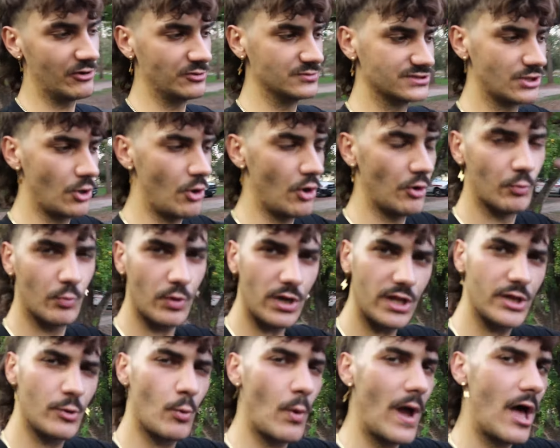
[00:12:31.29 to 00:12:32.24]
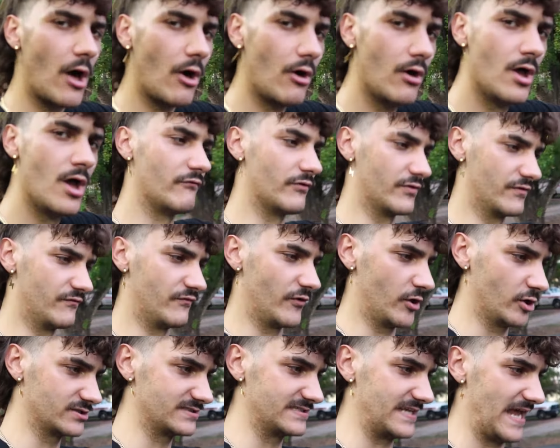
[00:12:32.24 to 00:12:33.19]
It was going really well for the
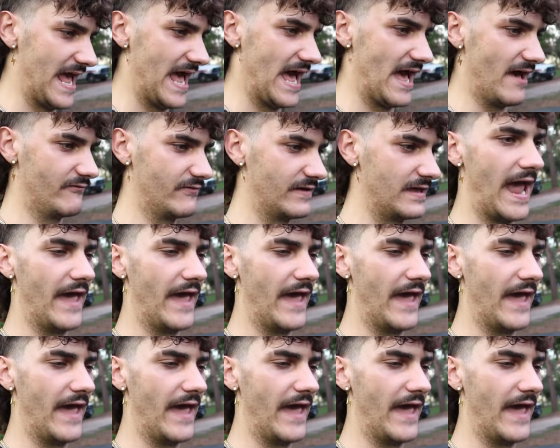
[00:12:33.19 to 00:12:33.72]
first half,